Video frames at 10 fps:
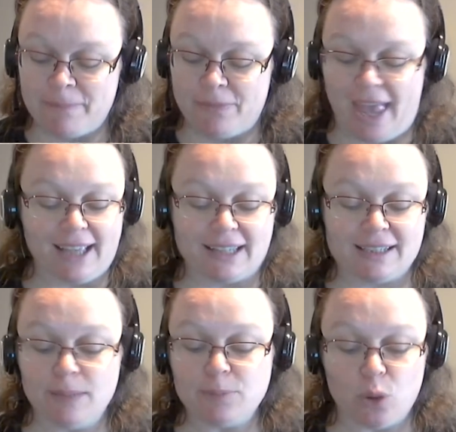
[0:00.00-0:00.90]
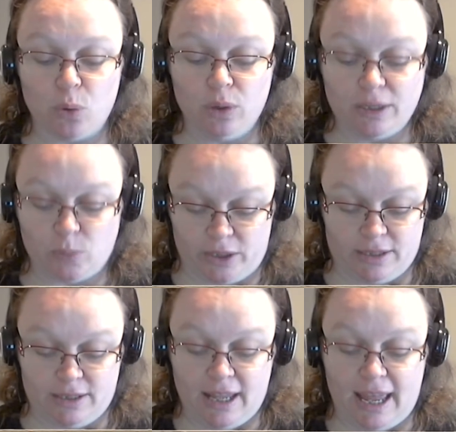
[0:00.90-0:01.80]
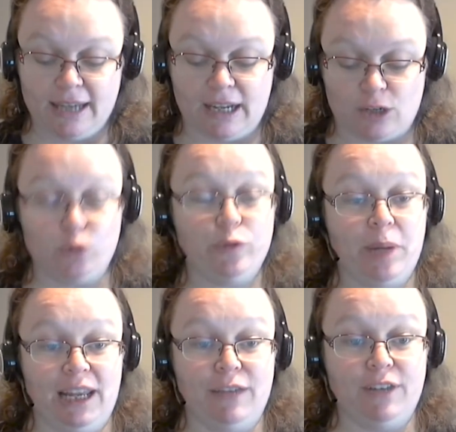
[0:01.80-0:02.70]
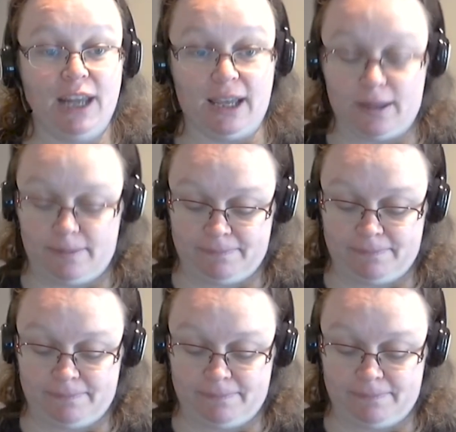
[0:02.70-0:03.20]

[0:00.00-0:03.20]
the axe slipped all at once, and cut off my left leg.